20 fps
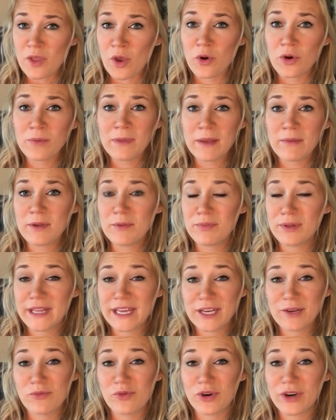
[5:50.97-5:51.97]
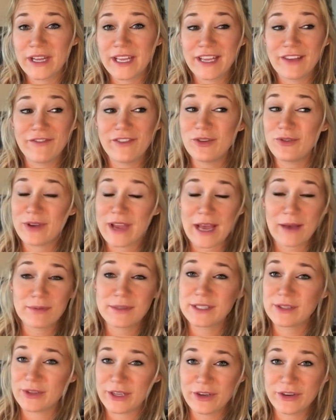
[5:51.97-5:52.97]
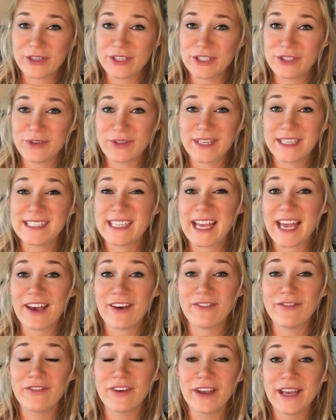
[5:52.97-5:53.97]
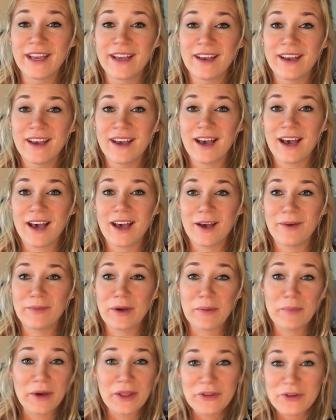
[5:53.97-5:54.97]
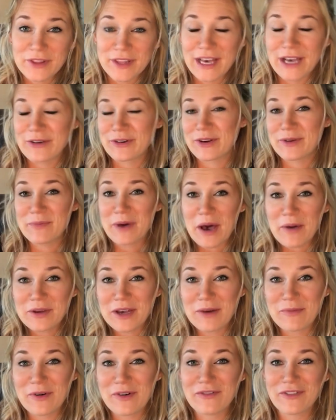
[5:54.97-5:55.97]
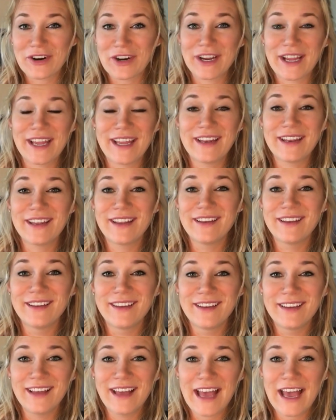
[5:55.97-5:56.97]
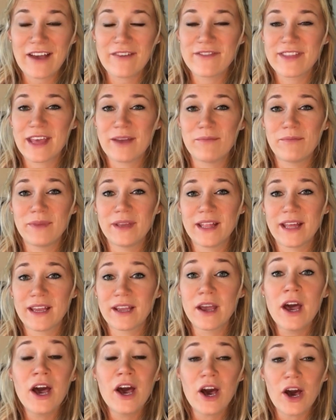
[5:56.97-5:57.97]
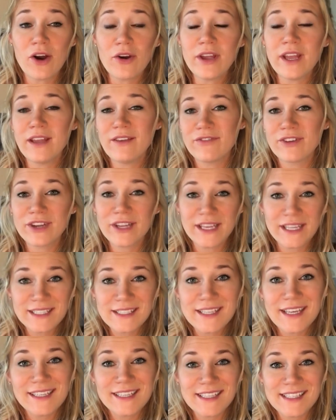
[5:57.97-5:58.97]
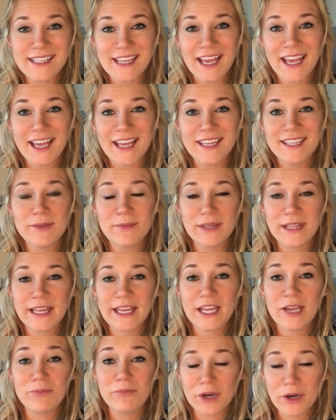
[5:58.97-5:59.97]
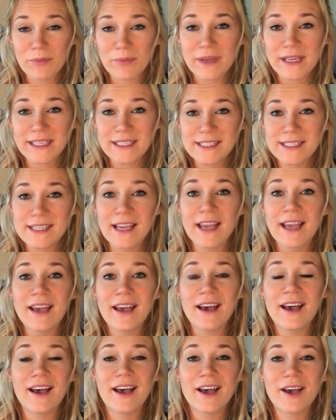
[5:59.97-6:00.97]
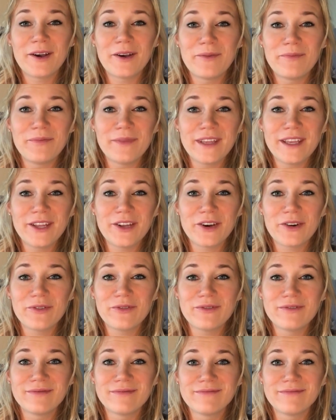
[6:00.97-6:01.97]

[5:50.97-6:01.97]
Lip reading: or maybe plan a morning, if you absolutely couldn't do this, have a mother-in-law or a mom come over and have them be like, okay, for kids that decide to be late on purpose, you know,